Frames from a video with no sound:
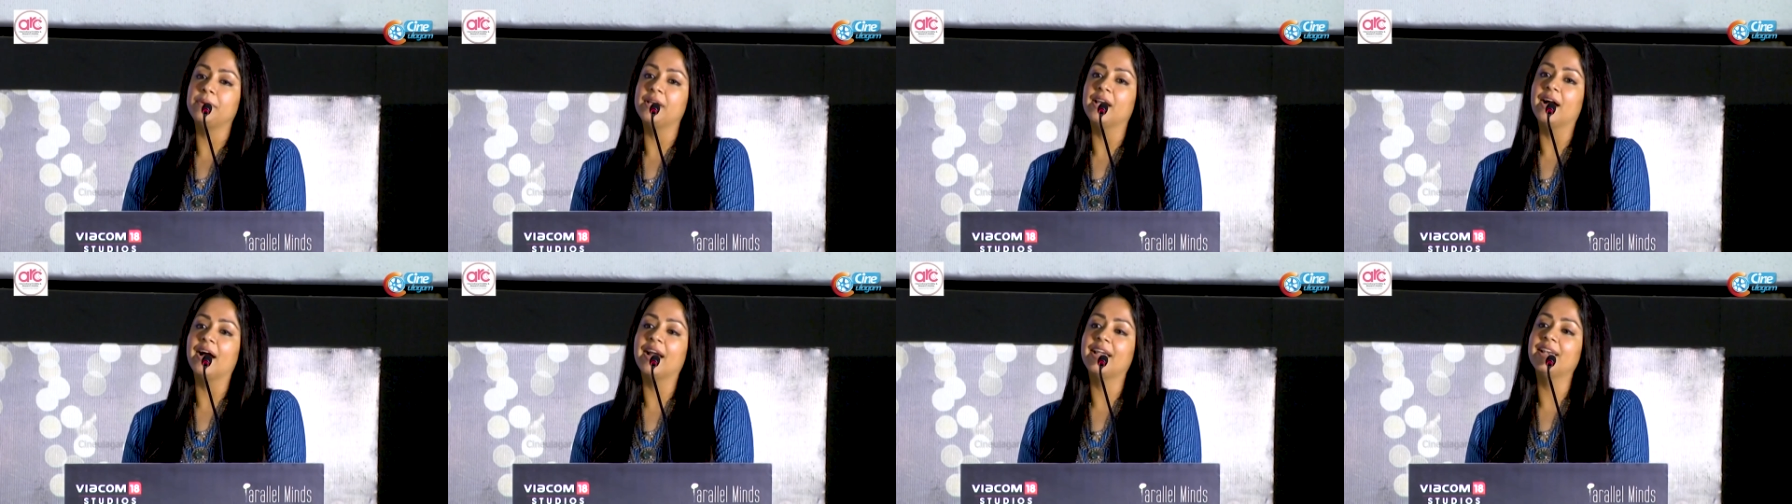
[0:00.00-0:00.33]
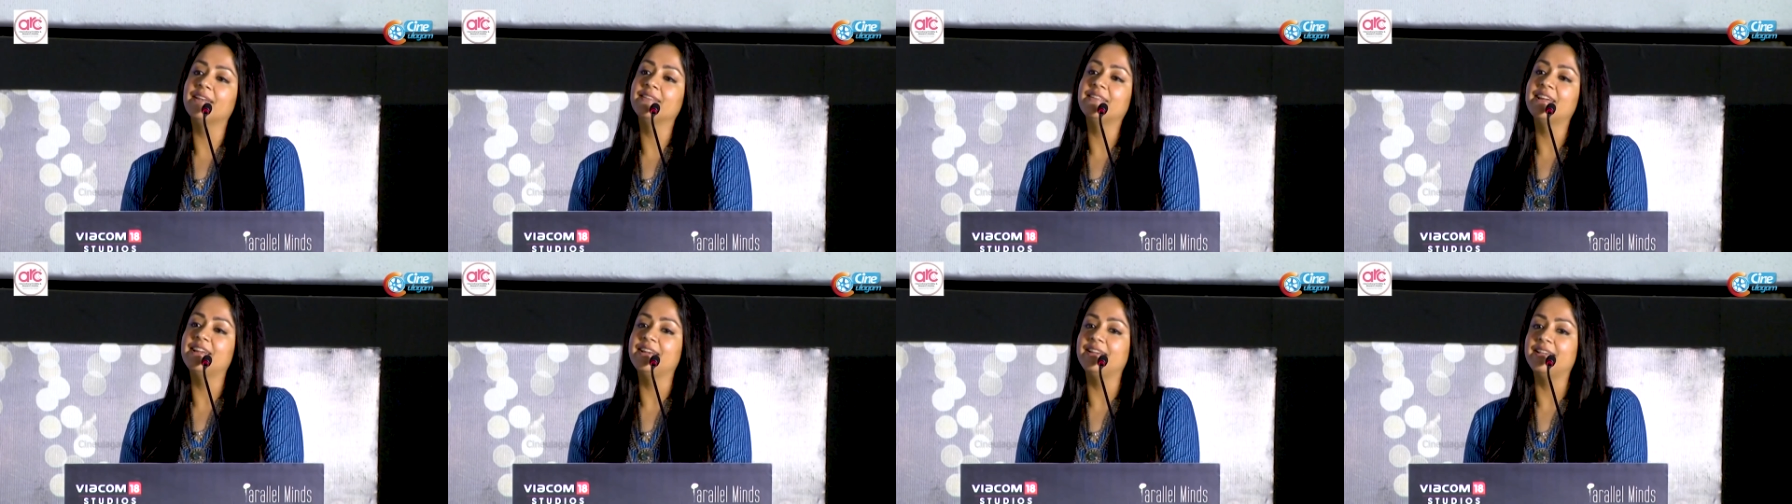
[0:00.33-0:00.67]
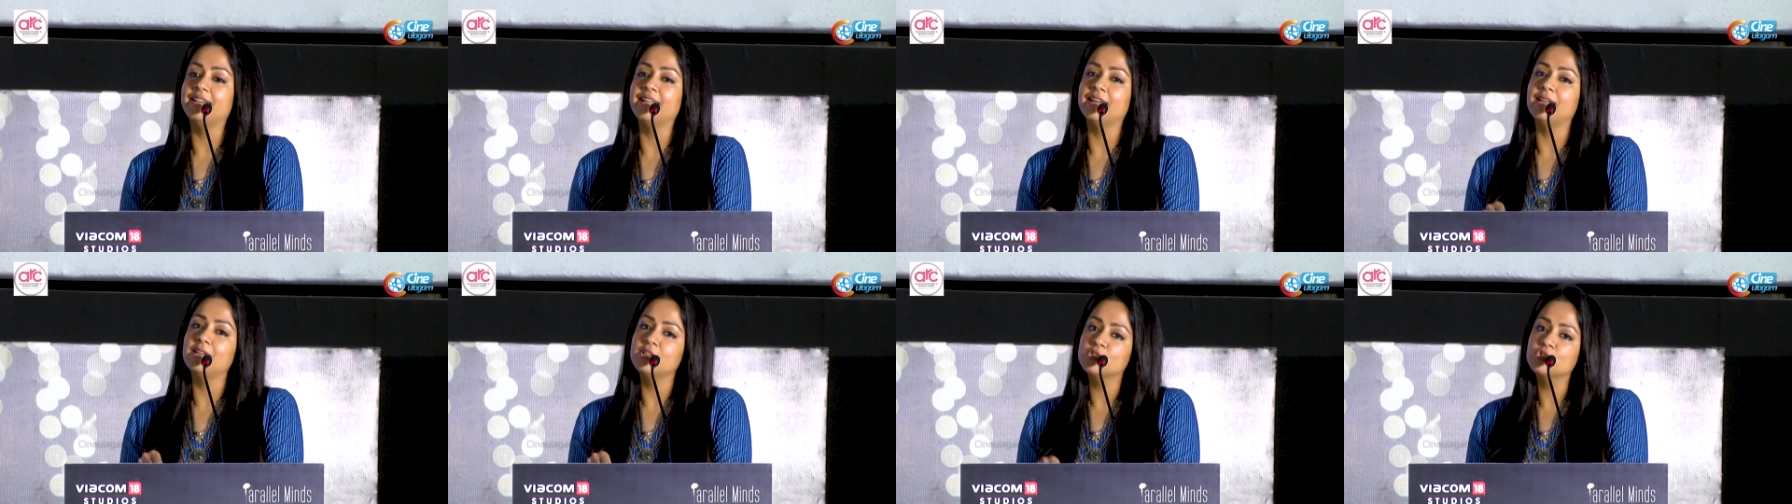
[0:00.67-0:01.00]
behind the
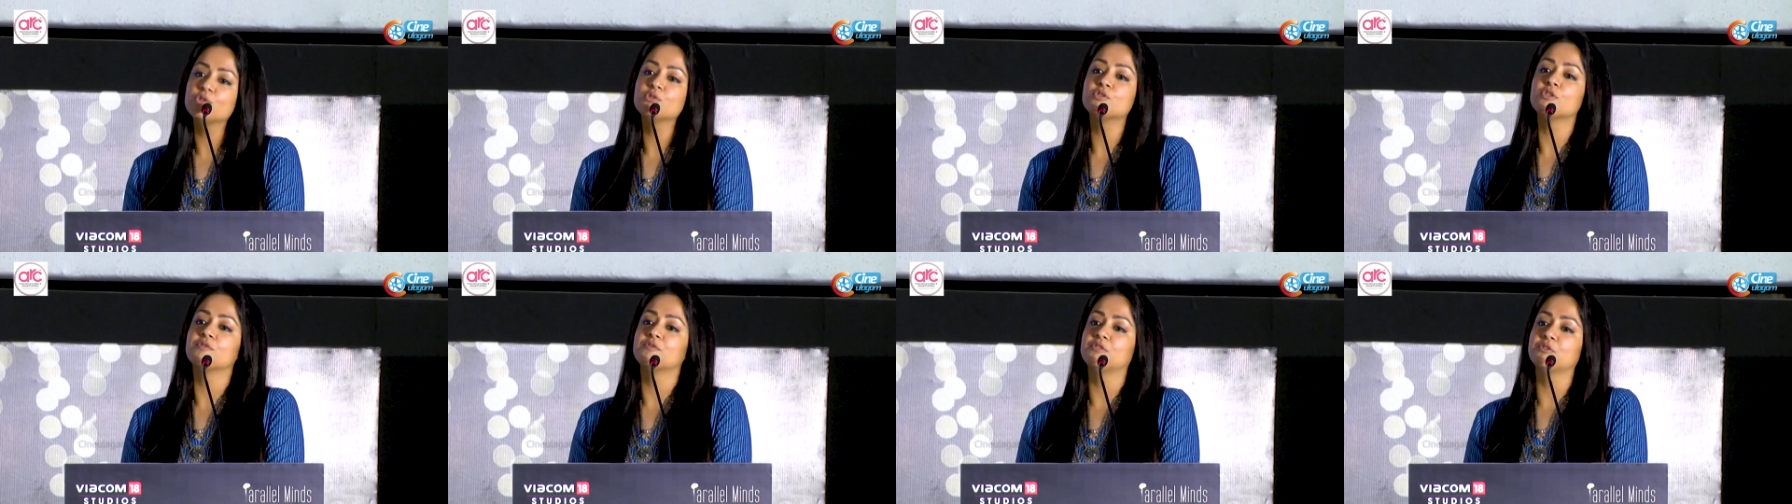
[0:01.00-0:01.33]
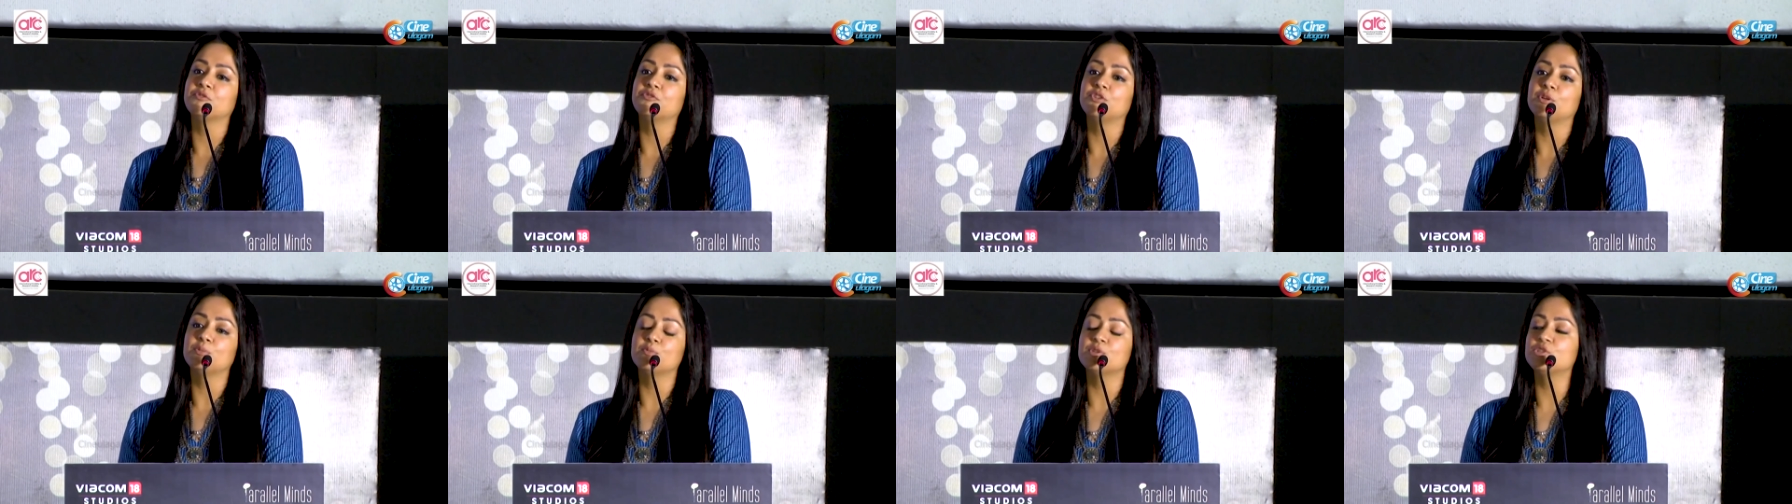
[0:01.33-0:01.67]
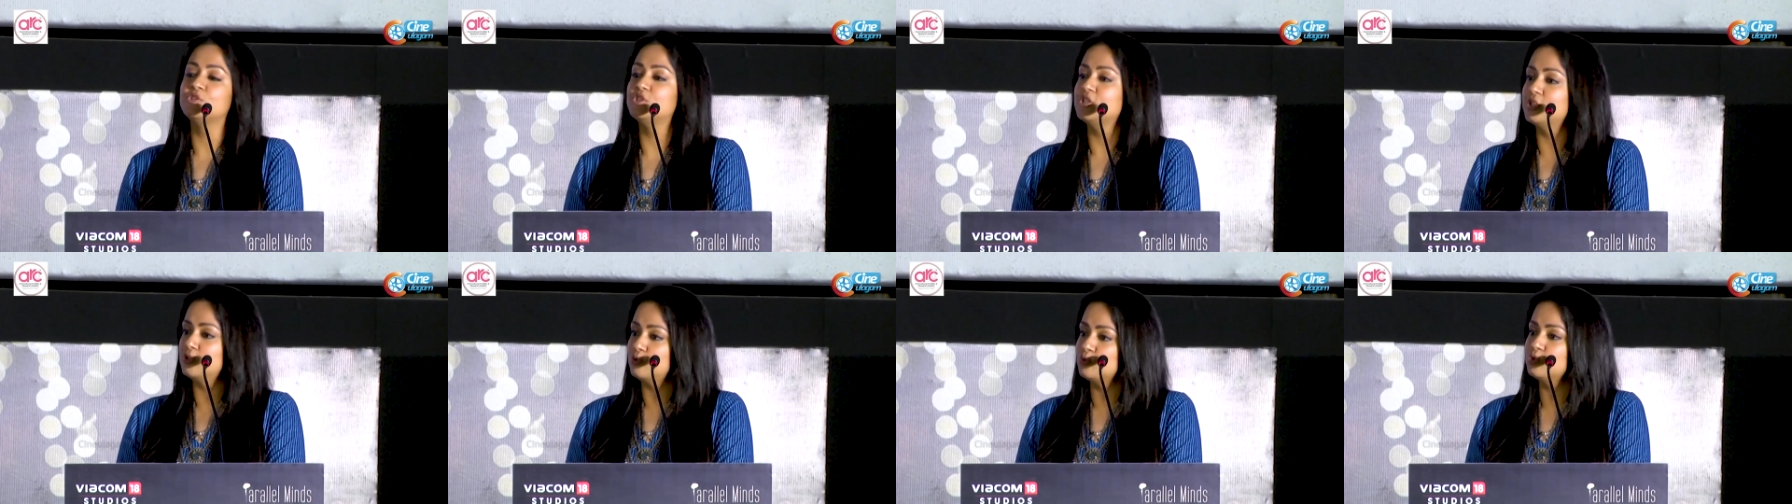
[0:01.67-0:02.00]
intelligence of the film is
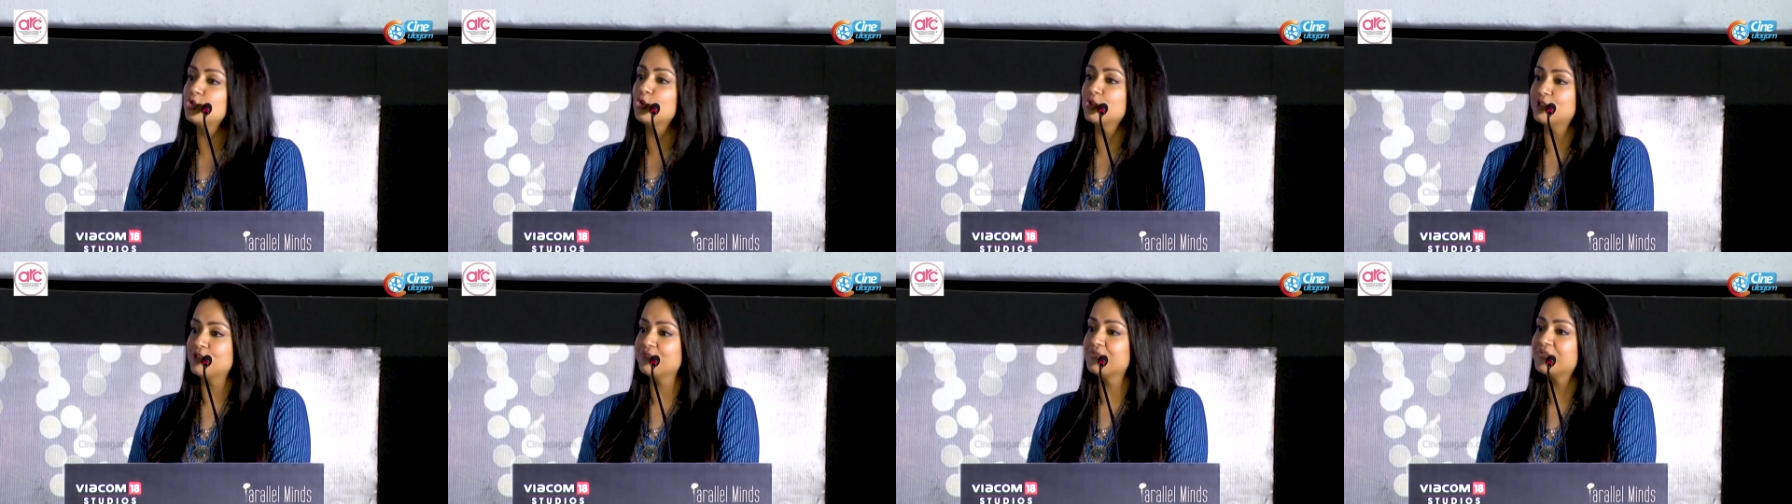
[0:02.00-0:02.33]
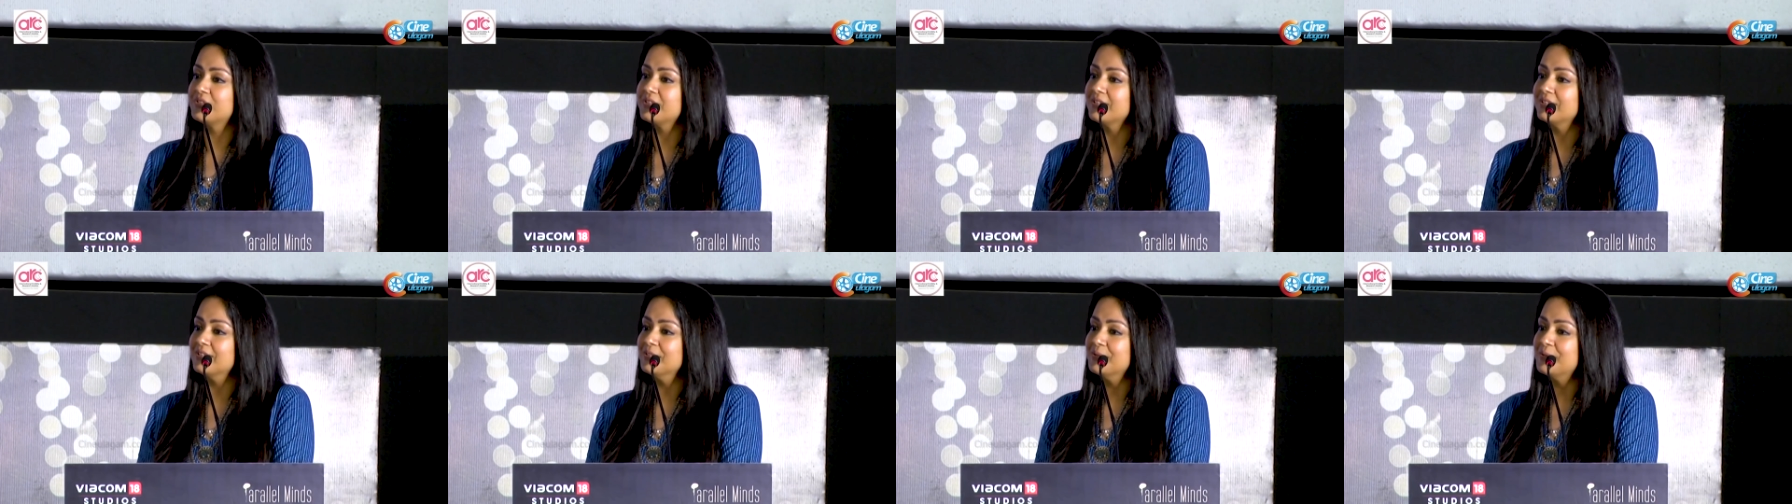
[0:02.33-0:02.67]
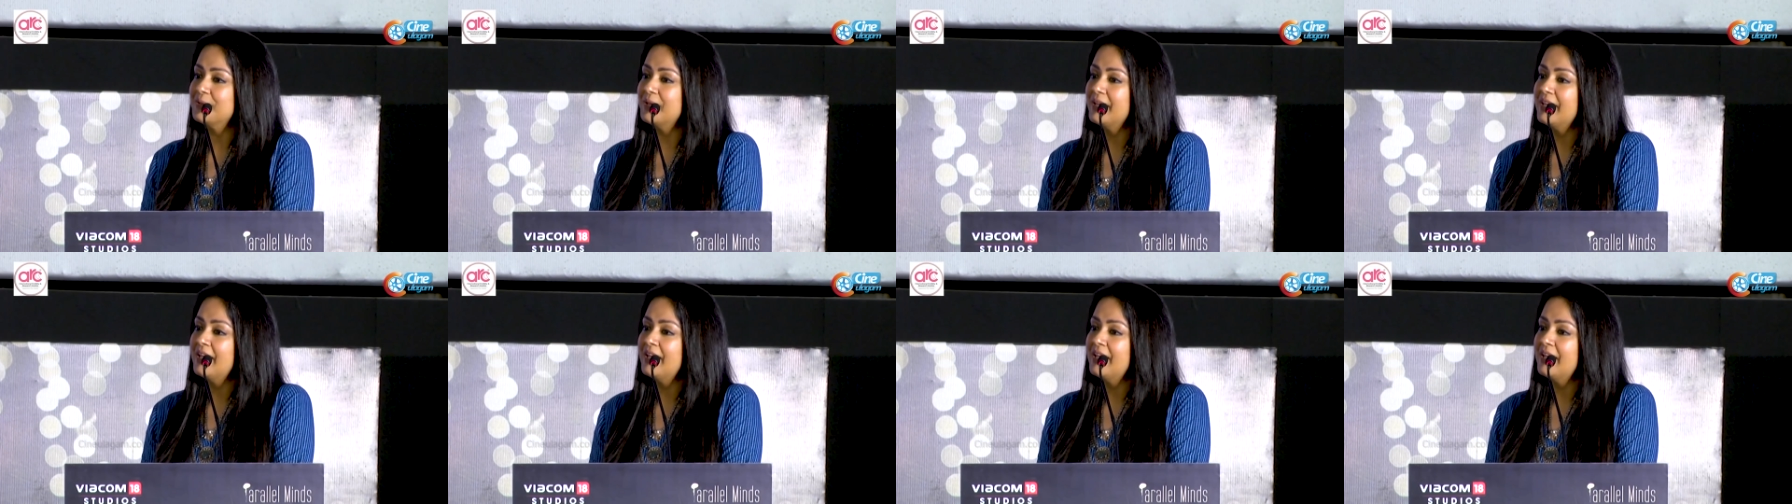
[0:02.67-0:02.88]
Jeethu Joseph, sir.